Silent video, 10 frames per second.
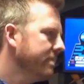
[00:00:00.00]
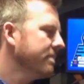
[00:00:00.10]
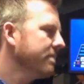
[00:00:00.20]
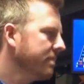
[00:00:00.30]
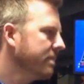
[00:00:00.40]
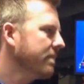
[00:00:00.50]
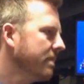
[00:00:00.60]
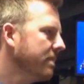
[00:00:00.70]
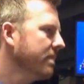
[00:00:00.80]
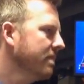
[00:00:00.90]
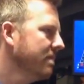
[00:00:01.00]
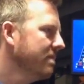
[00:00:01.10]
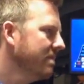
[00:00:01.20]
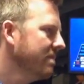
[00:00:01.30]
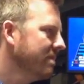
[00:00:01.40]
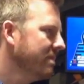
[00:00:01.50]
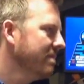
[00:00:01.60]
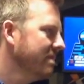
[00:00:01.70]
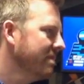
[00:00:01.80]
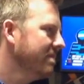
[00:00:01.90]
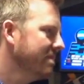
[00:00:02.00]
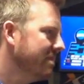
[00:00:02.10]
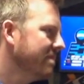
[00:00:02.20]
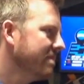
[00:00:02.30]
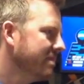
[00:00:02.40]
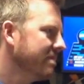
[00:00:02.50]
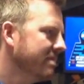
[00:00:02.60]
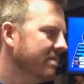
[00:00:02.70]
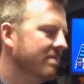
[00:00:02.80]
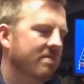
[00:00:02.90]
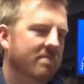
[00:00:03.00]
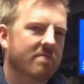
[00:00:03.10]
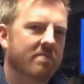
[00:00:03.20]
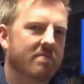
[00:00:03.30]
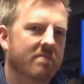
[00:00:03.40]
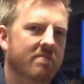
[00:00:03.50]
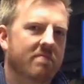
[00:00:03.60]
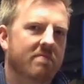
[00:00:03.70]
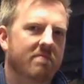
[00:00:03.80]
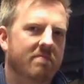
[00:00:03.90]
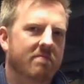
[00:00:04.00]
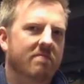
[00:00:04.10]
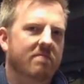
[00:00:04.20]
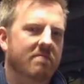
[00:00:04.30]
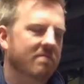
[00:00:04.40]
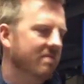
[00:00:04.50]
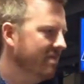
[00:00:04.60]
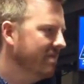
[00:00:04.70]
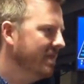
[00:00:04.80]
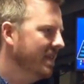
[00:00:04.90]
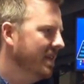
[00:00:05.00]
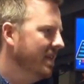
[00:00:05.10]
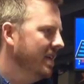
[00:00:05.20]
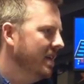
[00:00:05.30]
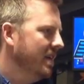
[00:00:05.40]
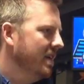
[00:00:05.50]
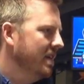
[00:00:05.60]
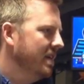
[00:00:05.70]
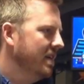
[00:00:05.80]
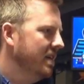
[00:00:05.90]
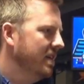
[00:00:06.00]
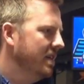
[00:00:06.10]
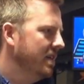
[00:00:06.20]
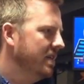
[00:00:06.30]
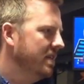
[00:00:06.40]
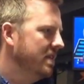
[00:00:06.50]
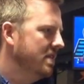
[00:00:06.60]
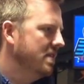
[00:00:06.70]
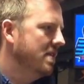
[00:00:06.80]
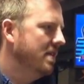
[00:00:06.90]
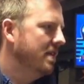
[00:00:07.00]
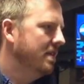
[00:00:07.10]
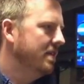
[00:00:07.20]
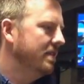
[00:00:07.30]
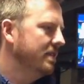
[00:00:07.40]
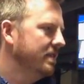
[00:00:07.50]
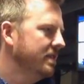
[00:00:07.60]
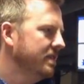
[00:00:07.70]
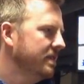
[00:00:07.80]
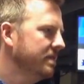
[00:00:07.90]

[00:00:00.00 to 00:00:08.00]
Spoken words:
The person shown says nothing.